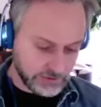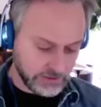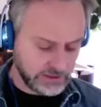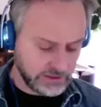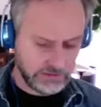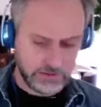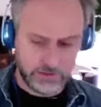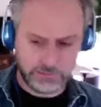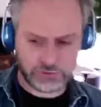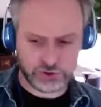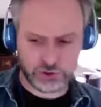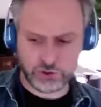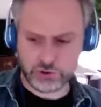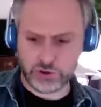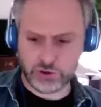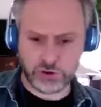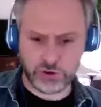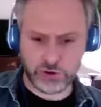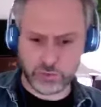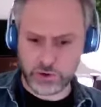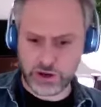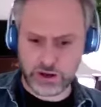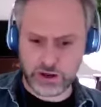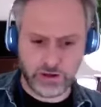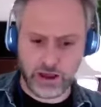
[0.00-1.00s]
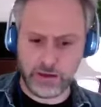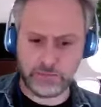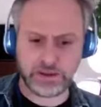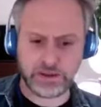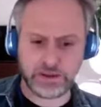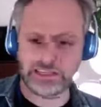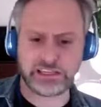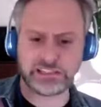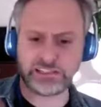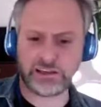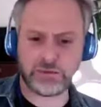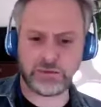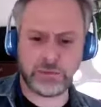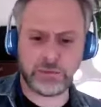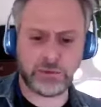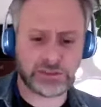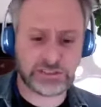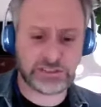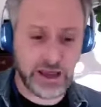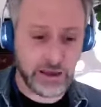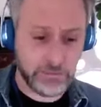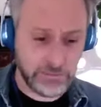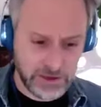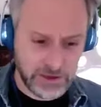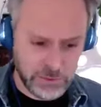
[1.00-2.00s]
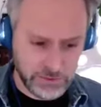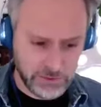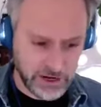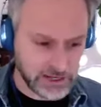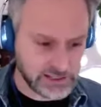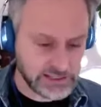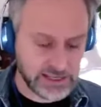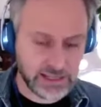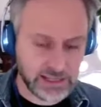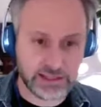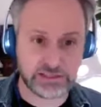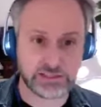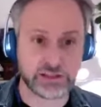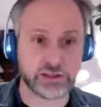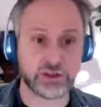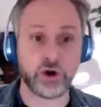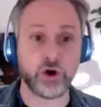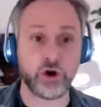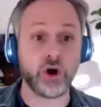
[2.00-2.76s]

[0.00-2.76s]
and I'm sure I'm not saying some people is not me when I say this. There